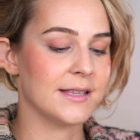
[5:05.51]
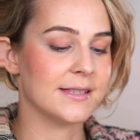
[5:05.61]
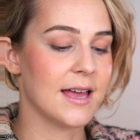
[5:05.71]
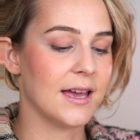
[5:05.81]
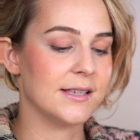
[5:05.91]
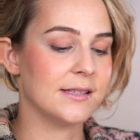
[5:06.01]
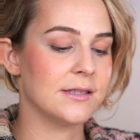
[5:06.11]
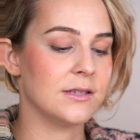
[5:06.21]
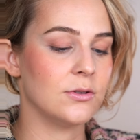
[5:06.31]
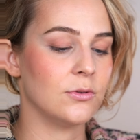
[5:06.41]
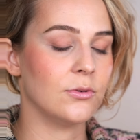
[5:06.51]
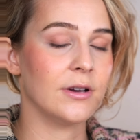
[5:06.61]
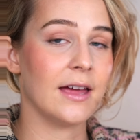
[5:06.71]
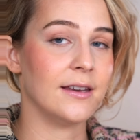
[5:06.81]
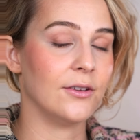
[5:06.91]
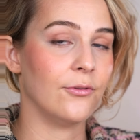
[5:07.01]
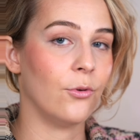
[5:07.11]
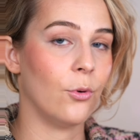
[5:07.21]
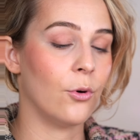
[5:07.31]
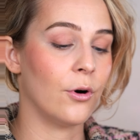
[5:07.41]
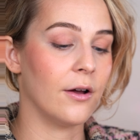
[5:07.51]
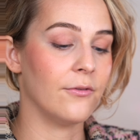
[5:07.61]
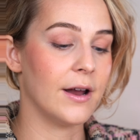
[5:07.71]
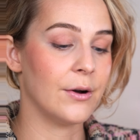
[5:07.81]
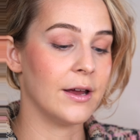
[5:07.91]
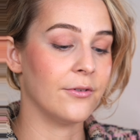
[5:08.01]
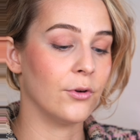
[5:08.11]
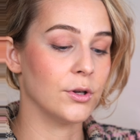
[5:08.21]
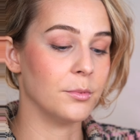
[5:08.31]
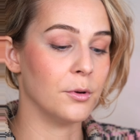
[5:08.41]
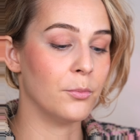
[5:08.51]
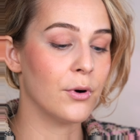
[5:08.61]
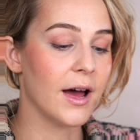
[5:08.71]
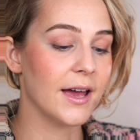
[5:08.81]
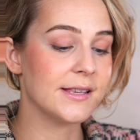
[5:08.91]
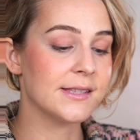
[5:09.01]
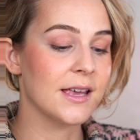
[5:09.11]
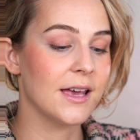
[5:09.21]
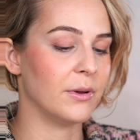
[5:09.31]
It's nice to get it for a very affordable price,